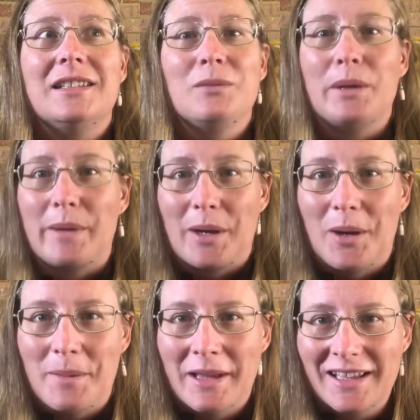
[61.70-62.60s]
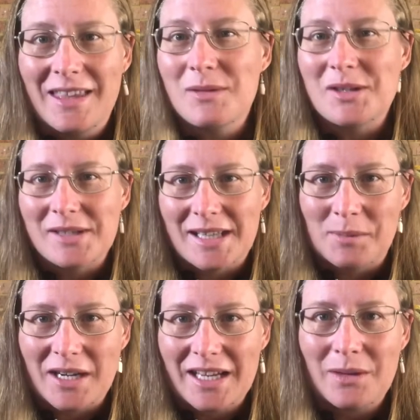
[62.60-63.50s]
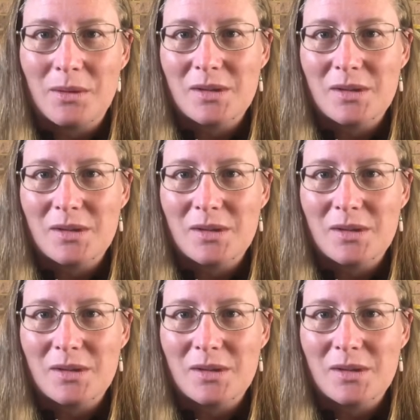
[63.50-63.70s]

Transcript: we went home. There was no celebrating.